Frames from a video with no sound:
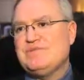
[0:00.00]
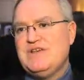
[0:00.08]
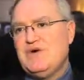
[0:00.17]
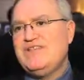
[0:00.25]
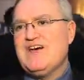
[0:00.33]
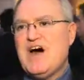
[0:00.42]

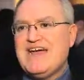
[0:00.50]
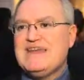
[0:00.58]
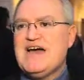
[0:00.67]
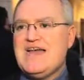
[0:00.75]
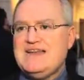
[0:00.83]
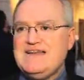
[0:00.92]
in the high
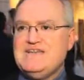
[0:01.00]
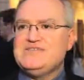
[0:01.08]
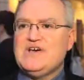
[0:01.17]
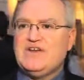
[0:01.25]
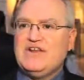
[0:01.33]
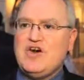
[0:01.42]

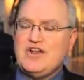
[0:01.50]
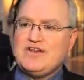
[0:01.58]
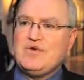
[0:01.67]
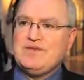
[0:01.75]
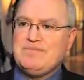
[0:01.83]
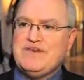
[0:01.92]
90s on an
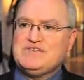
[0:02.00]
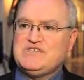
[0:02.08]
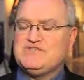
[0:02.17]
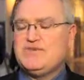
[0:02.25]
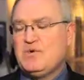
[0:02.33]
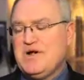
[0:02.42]
ongoing
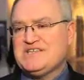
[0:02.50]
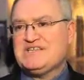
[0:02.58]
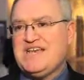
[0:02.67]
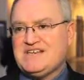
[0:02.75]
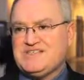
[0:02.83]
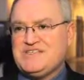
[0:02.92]
basis for West
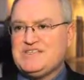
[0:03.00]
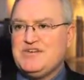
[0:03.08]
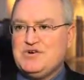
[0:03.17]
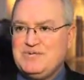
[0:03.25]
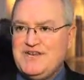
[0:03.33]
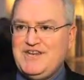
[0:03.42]
Texas
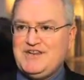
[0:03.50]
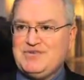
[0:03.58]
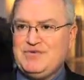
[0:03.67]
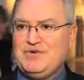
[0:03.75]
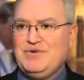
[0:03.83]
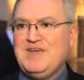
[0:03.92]
Intermediate
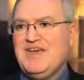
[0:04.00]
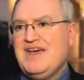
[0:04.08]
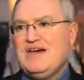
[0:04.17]
crude.